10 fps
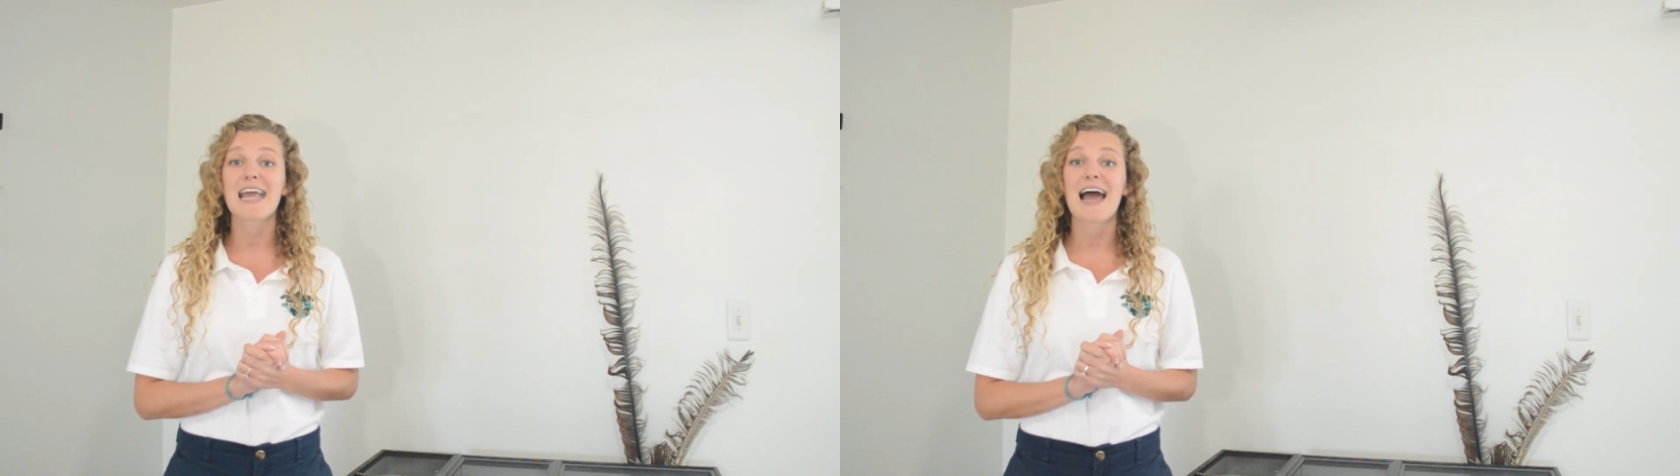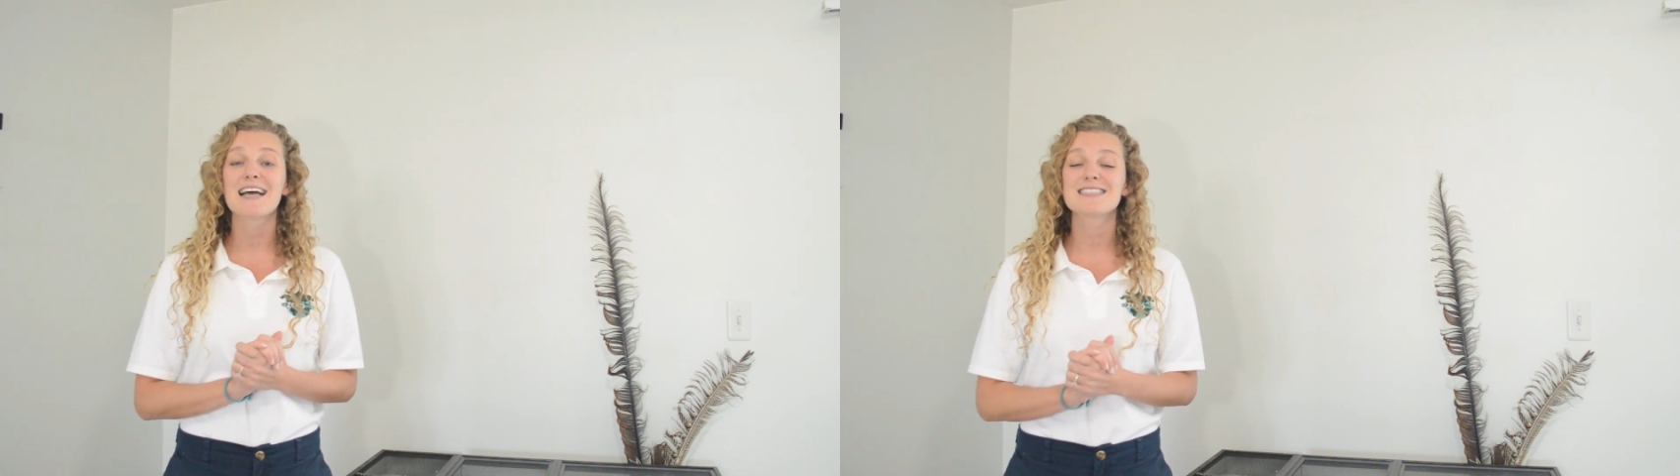
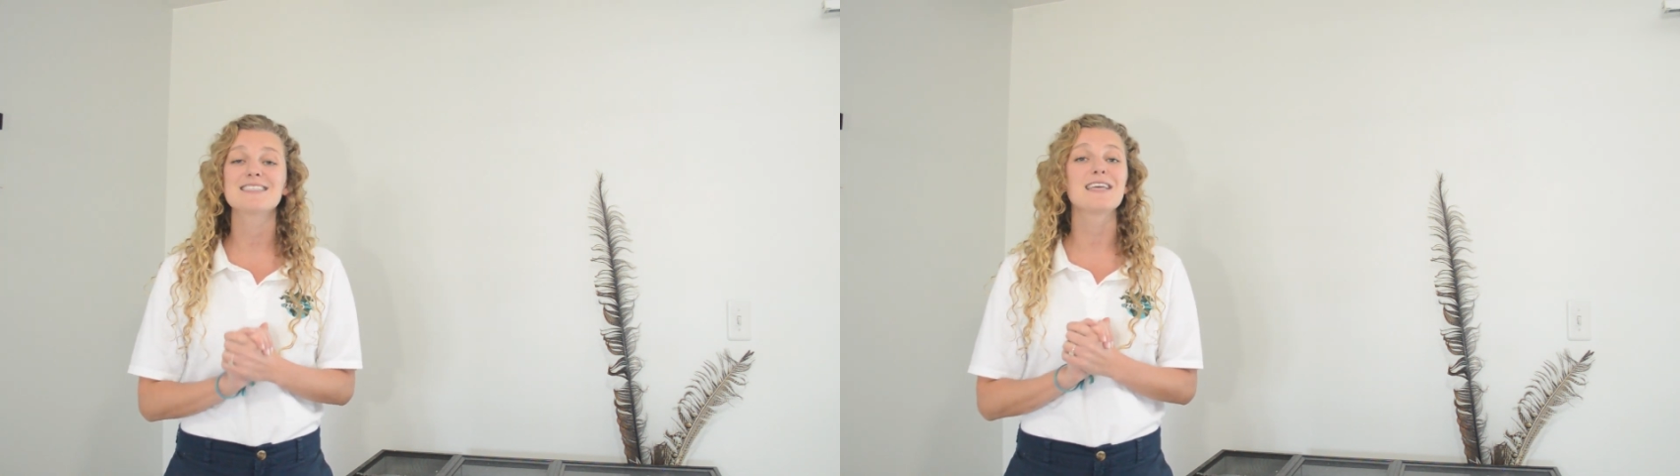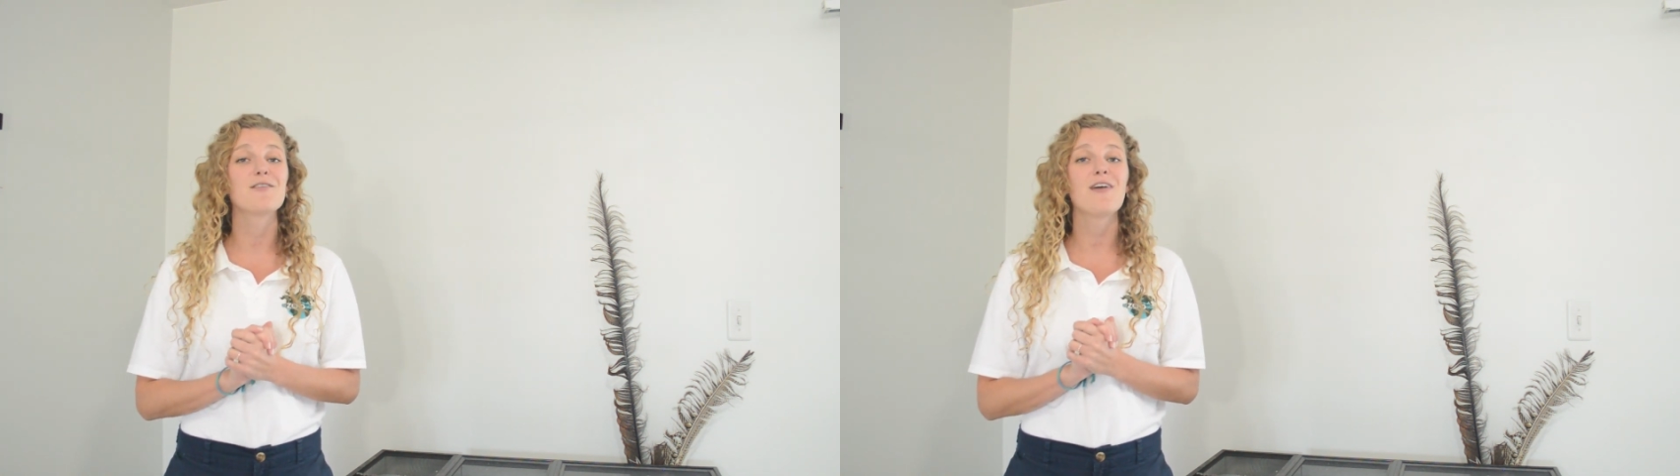
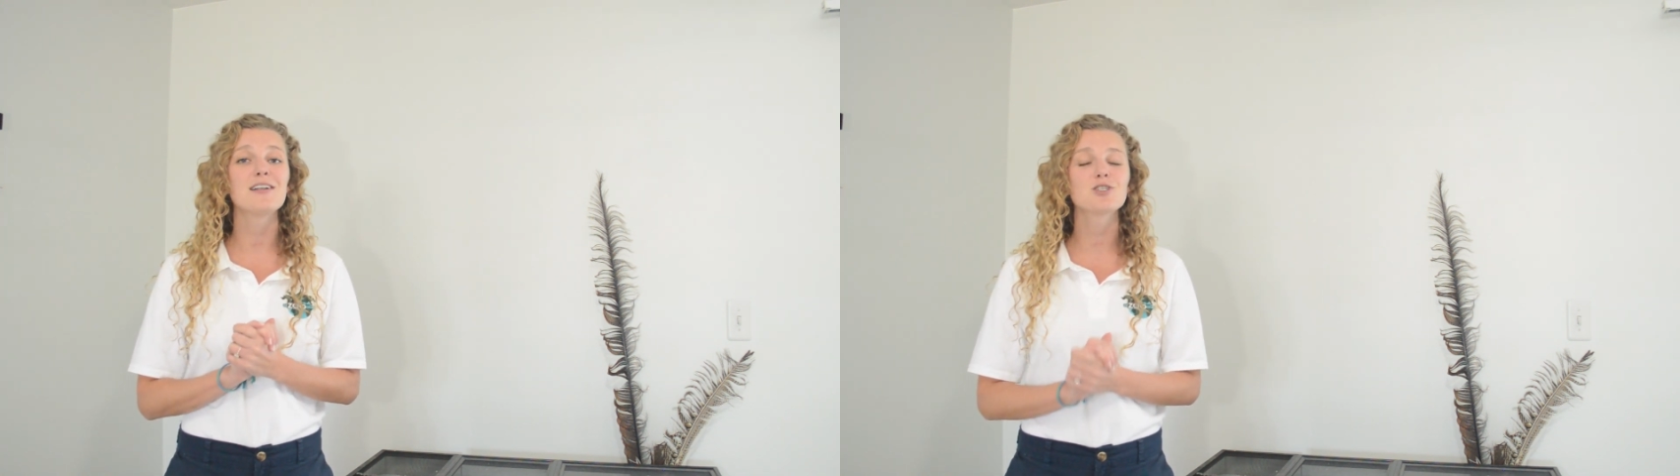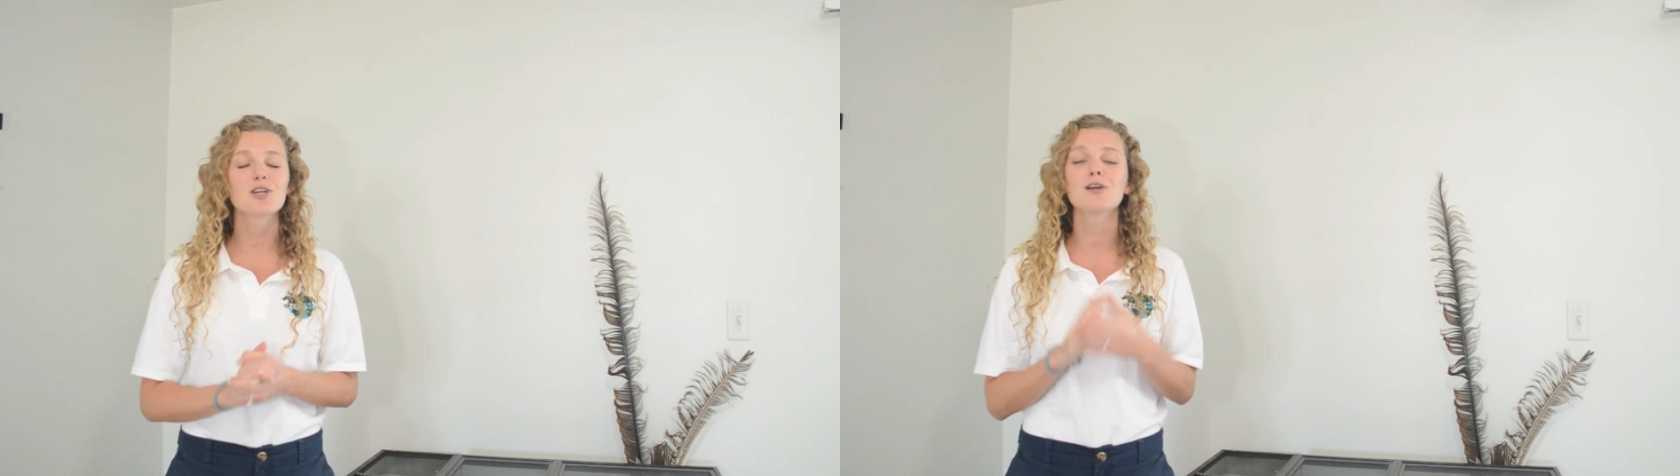gases
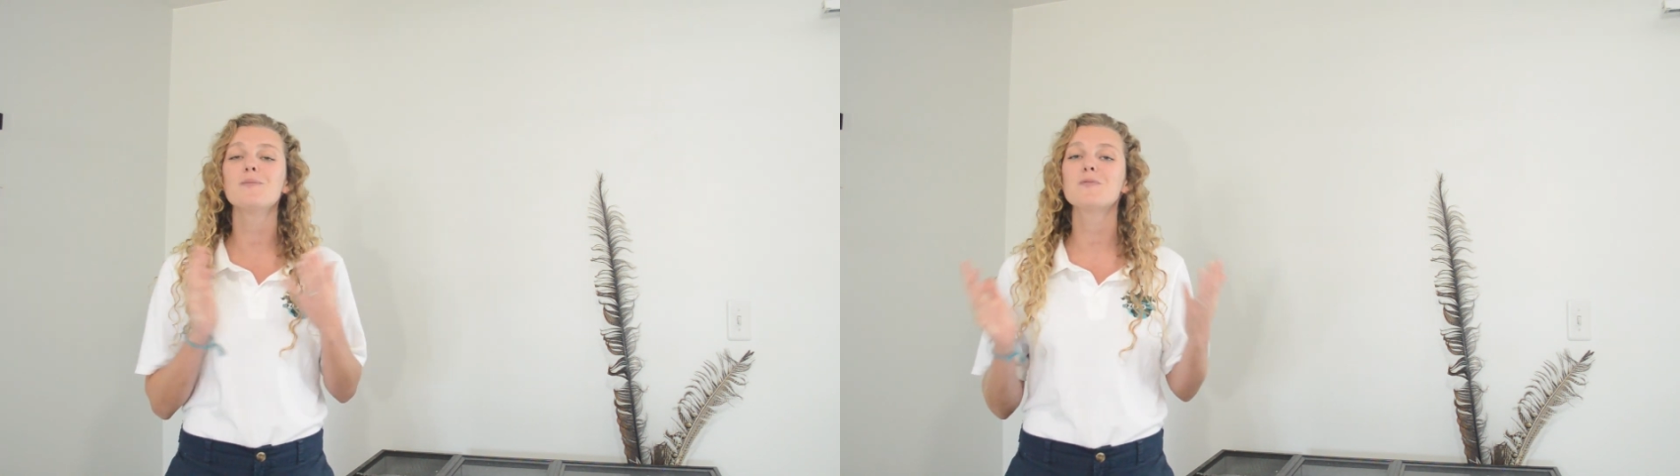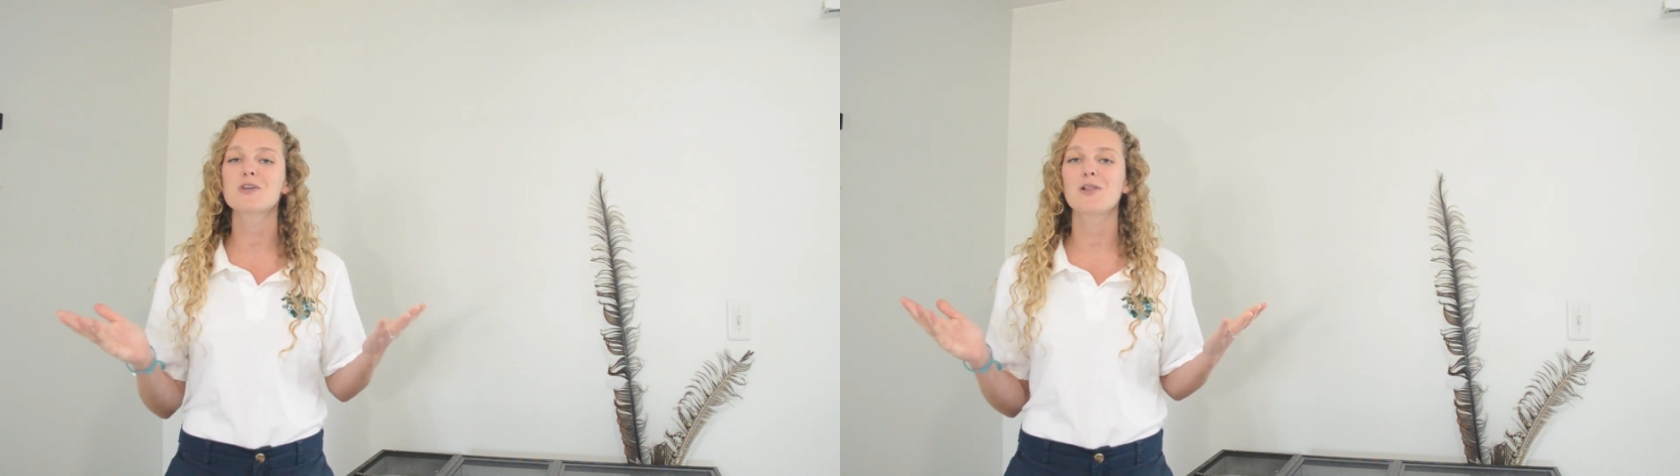
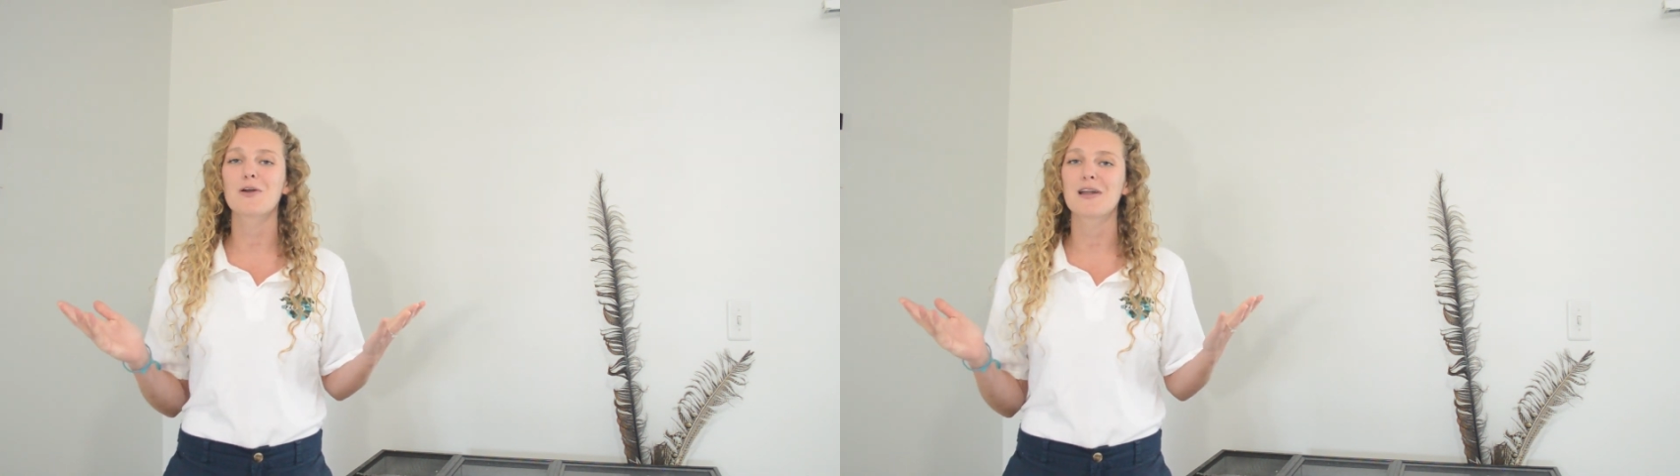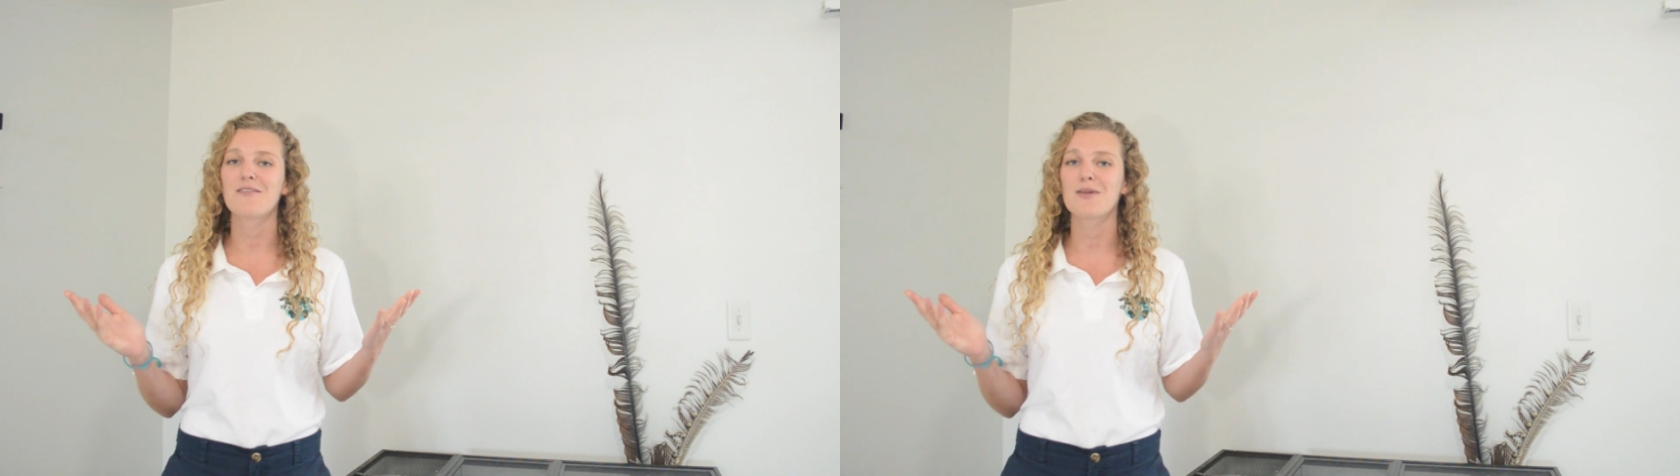adventure to
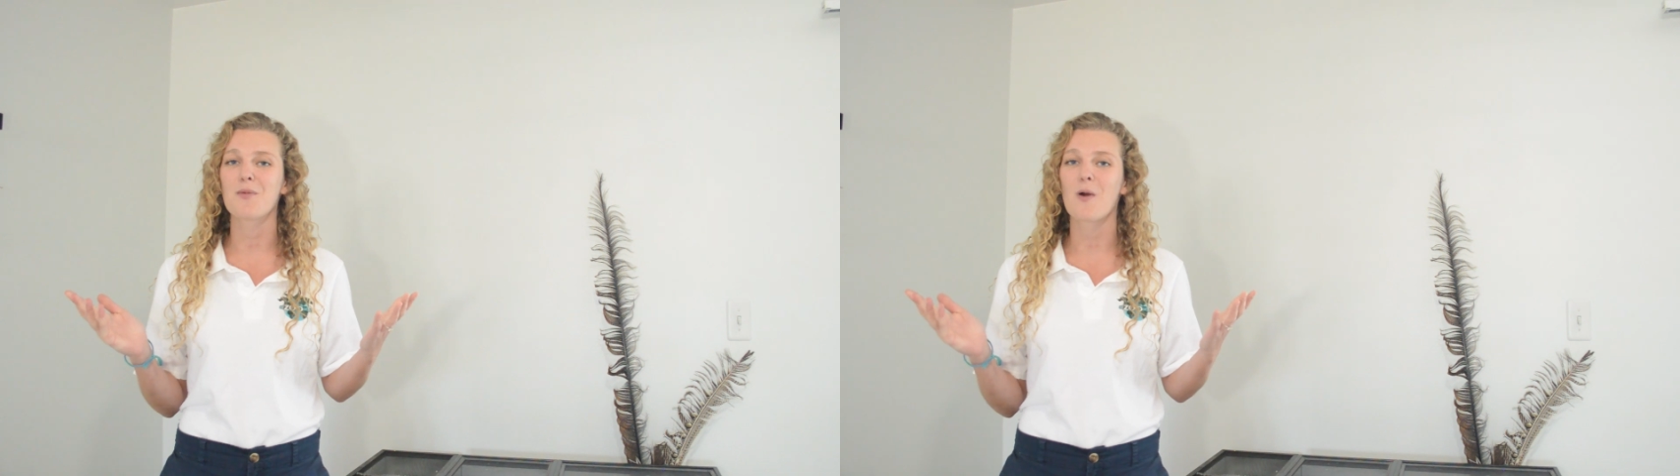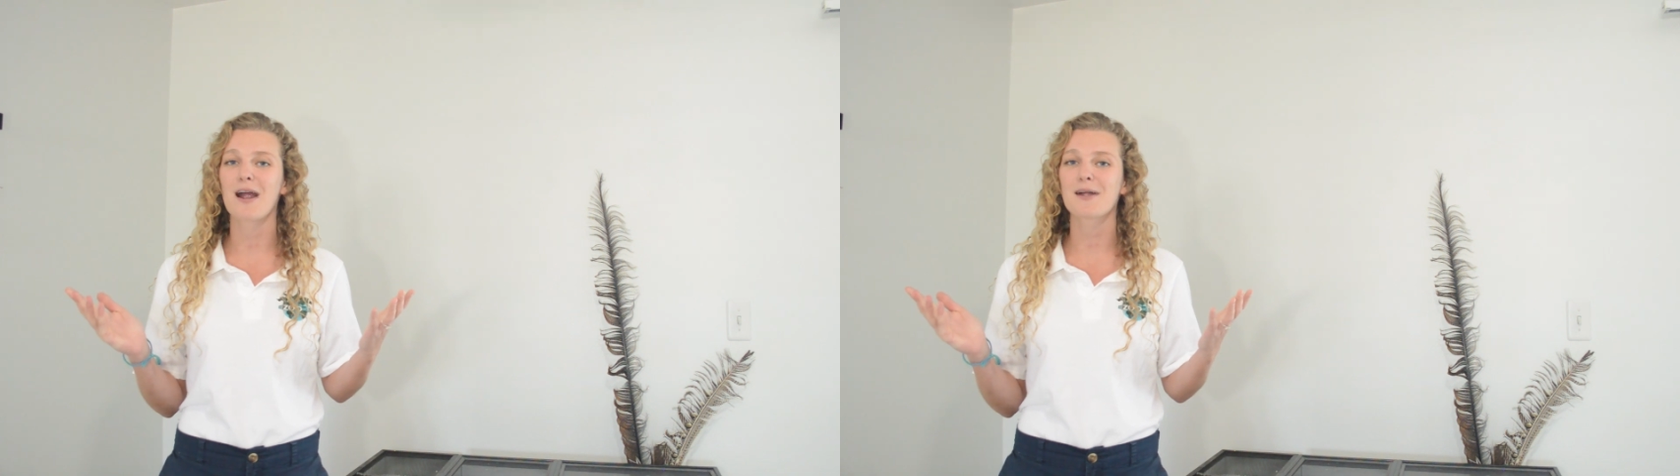learn even
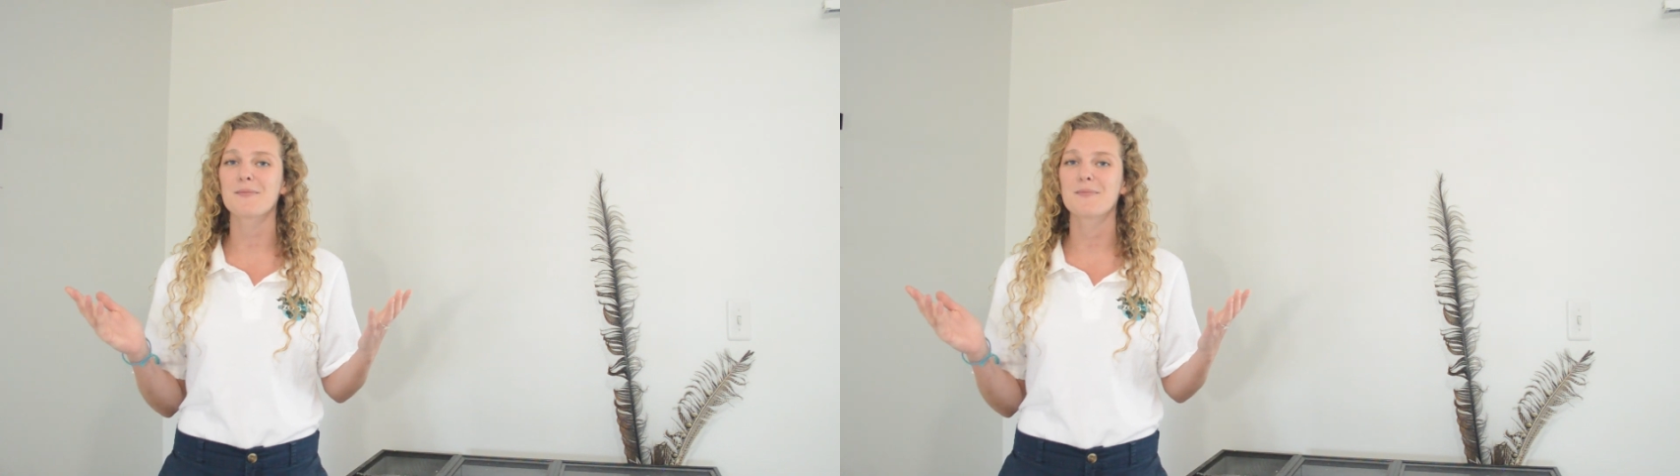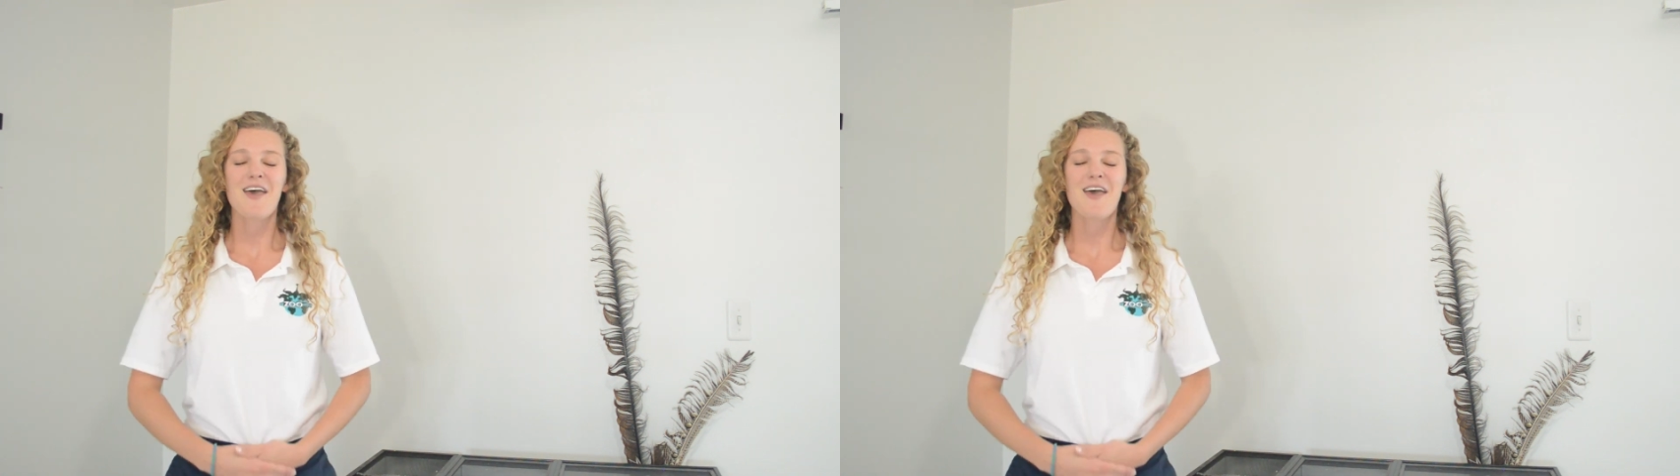more.